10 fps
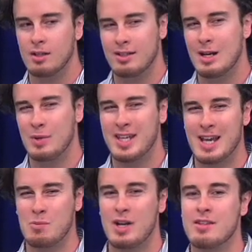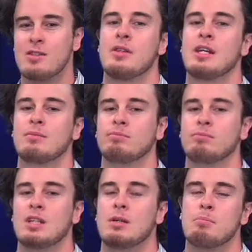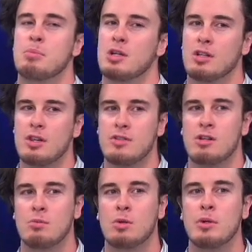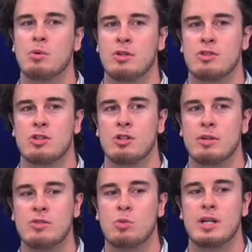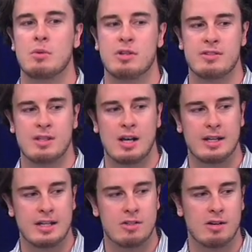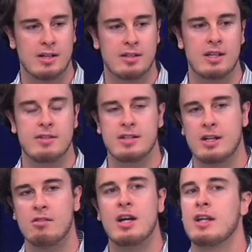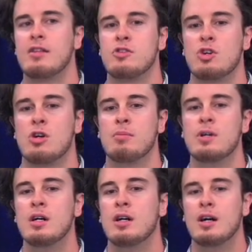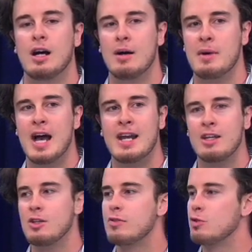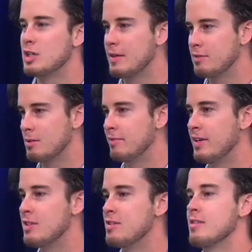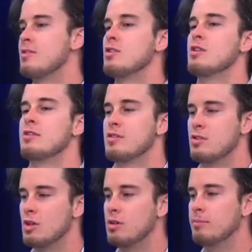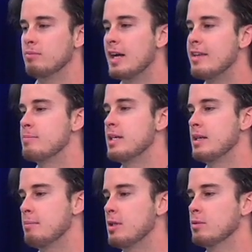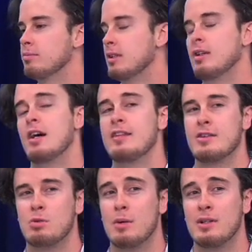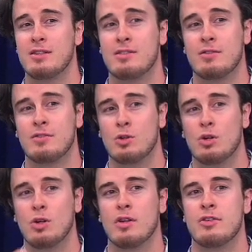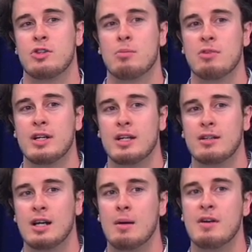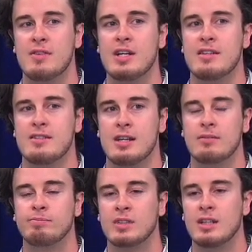Now we can wait till then, but a lot of the time what we want to do is we want to start interacting and decorating the DOM, um, adding useful JavaScript features as soon as the DOM has been built. And that's why we listen for the DOM ready um, event instead.